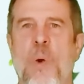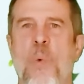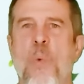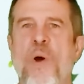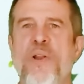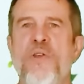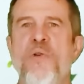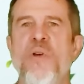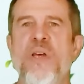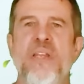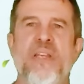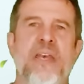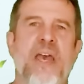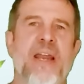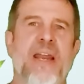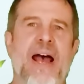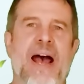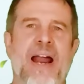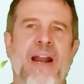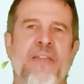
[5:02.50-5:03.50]
What you can
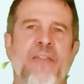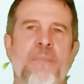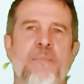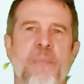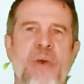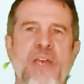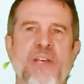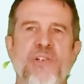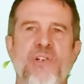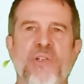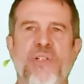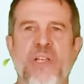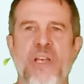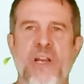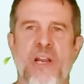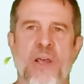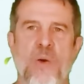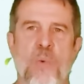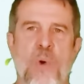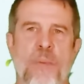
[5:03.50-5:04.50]
get out of the major
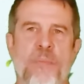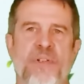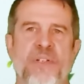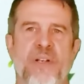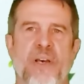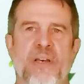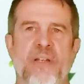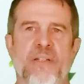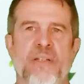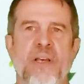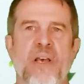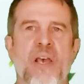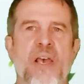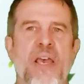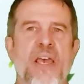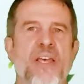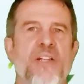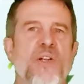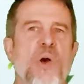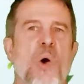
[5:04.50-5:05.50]
DNA websites
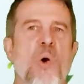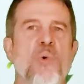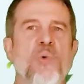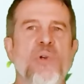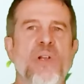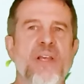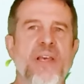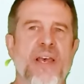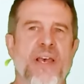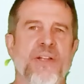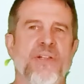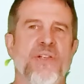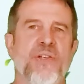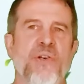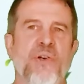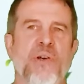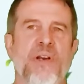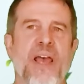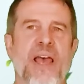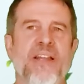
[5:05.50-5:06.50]
is only as
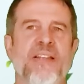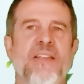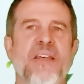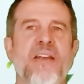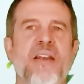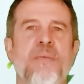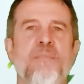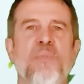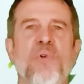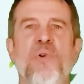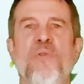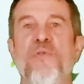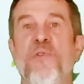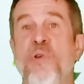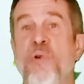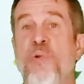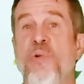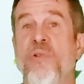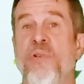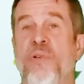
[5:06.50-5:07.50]
good as the number of
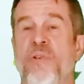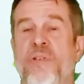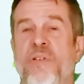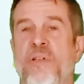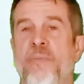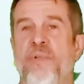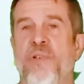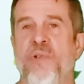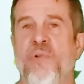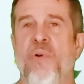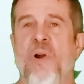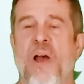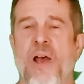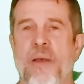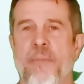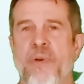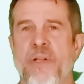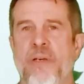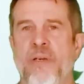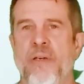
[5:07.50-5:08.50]
users
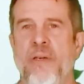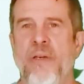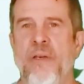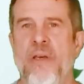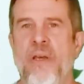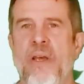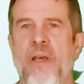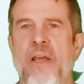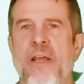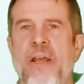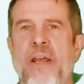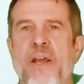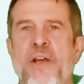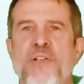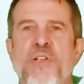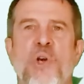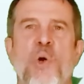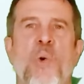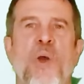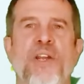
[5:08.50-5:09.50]
subscribed.
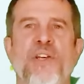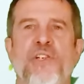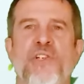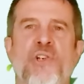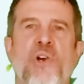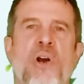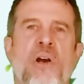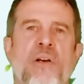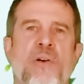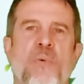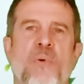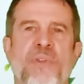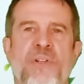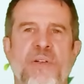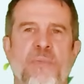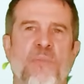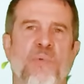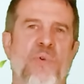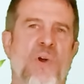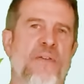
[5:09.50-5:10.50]
Here's a quick chart with
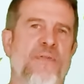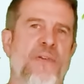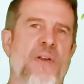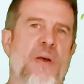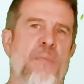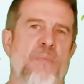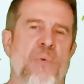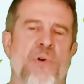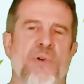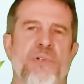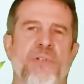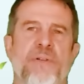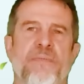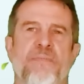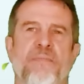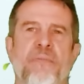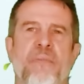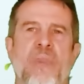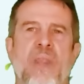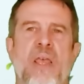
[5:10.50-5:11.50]
some rough numbers.
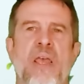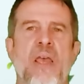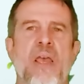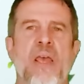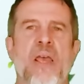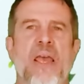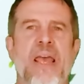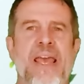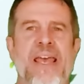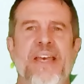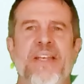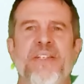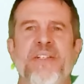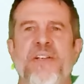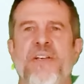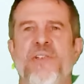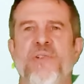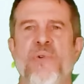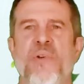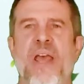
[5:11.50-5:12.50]

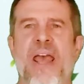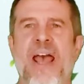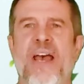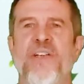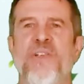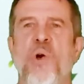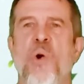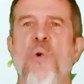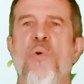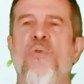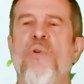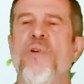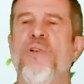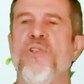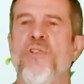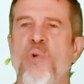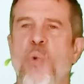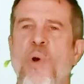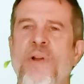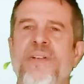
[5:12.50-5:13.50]
Ancestry has over
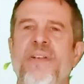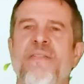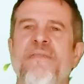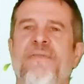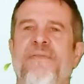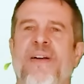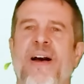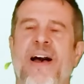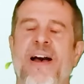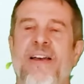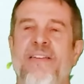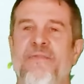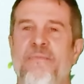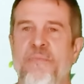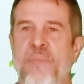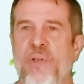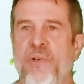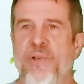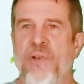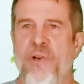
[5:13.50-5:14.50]
25
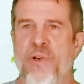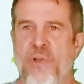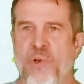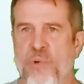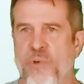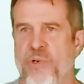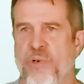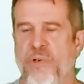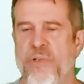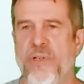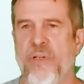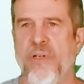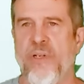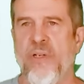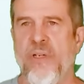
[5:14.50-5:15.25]
million users.